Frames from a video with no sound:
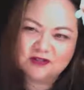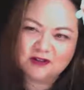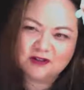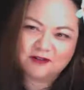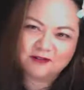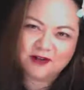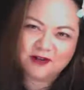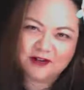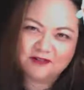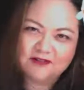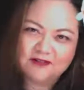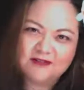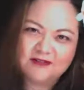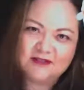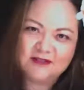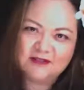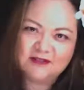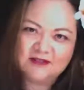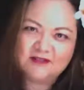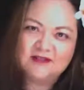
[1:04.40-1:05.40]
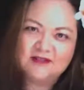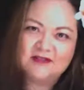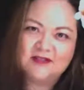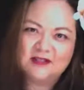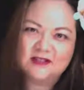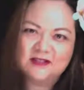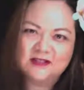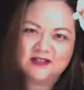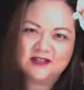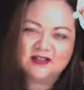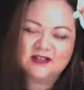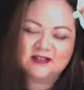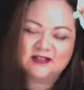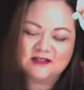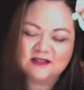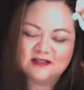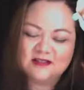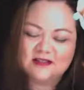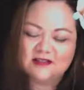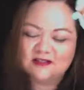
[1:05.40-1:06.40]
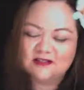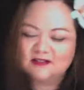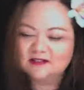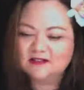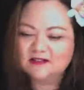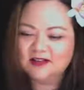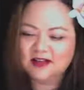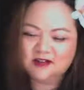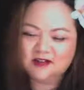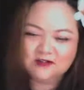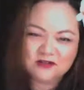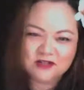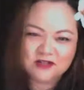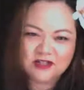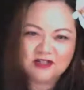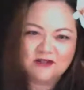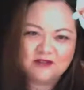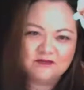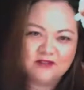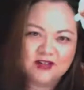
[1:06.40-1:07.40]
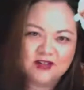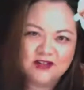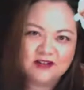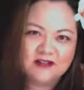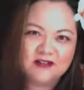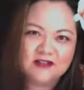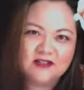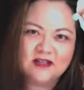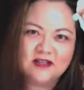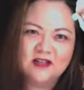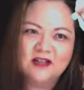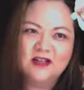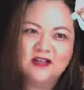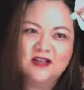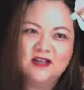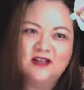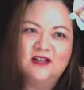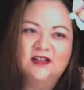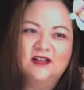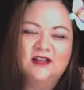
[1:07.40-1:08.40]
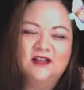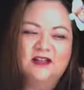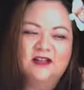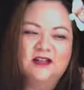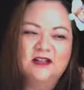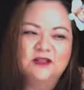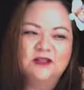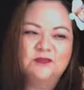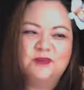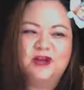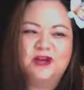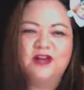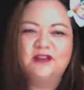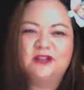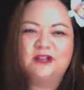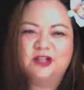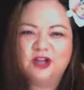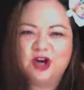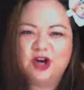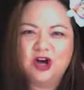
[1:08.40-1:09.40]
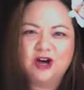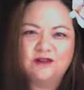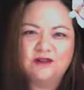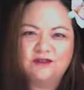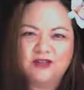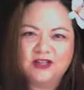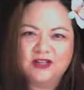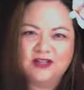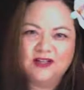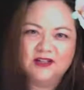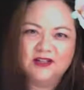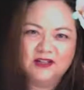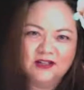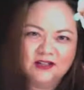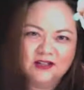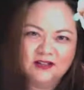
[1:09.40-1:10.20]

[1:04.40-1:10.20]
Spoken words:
around the cities, Henderson and Vegas, it's by the coffee.